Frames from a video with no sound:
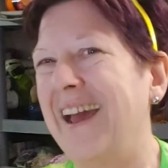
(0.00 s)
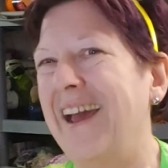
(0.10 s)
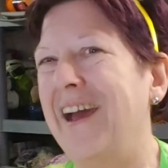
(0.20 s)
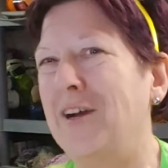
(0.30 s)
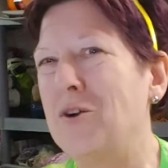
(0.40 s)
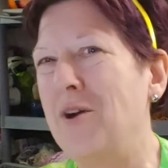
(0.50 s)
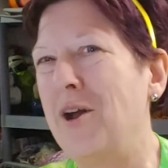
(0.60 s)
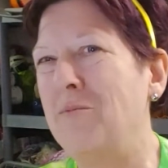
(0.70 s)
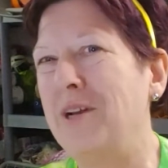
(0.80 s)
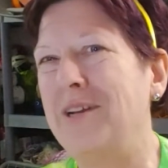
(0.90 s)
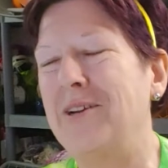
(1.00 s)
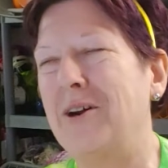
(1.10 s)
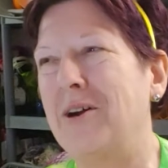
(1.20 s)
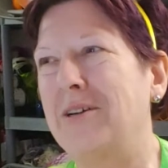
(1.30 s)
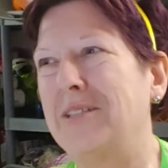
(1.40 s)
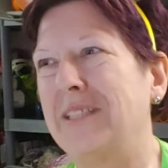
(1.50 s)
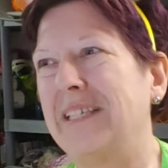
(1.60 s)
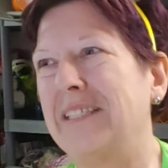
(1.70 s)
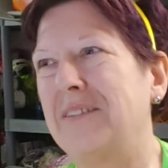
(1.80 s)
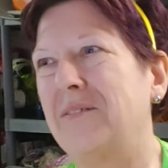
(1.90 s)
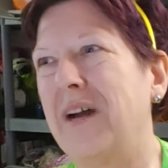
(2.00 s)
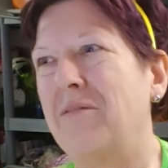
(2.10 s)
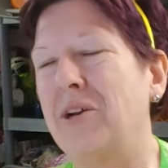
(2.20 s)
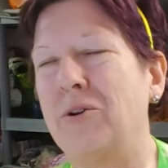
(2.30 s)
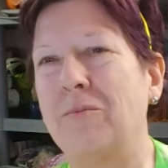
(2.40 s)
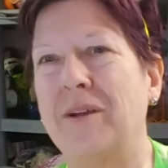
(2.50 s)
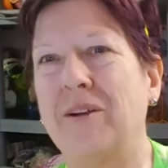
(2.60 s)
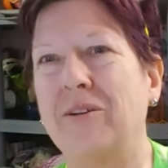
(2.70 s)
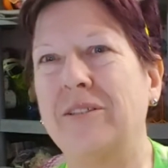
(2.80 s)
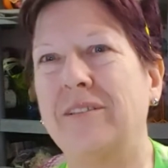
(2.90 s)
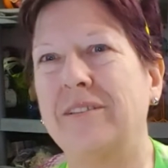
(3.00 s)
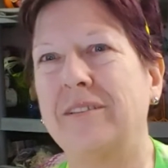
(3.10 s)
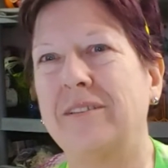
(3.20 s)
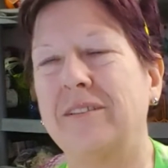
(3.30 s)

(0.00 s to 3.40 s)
Echo, how many yards is 500 meters?